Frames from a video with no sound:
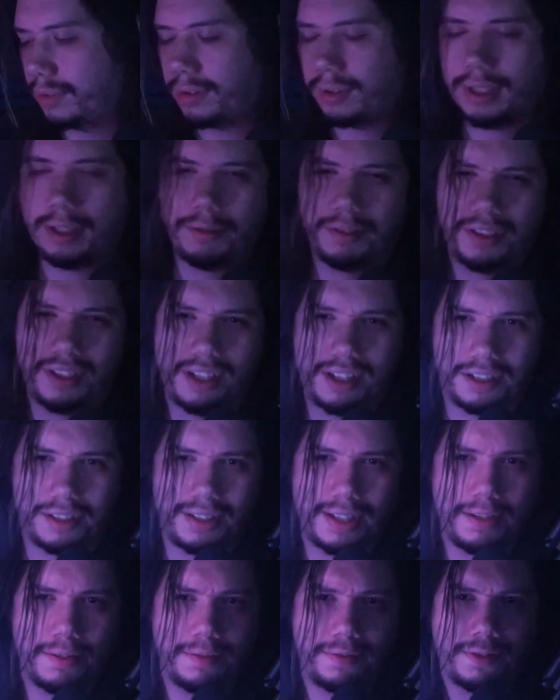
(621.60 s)
I will say the
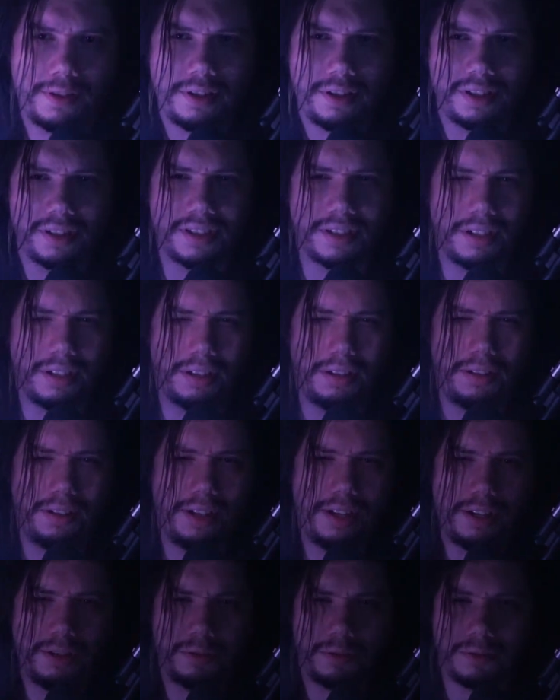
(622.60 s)
sound font is a
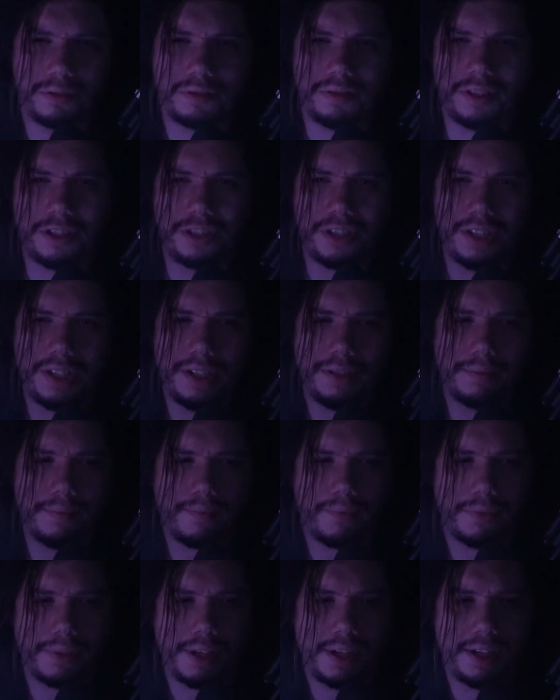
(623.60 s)
little glitchy,
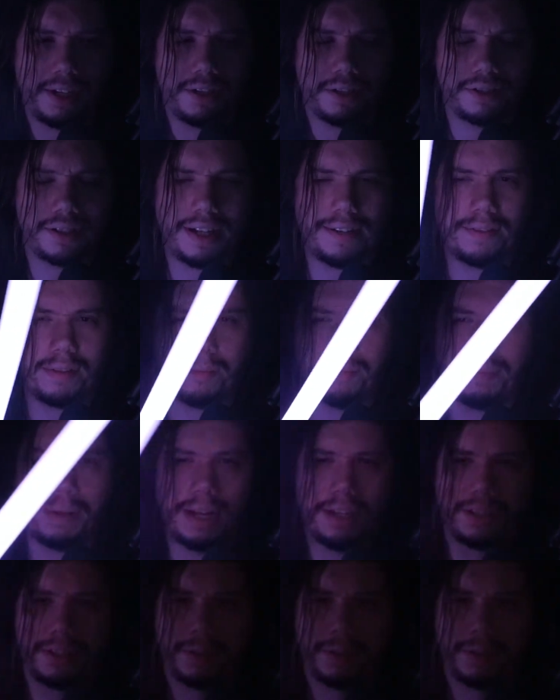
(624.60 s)
and it doesn't have the best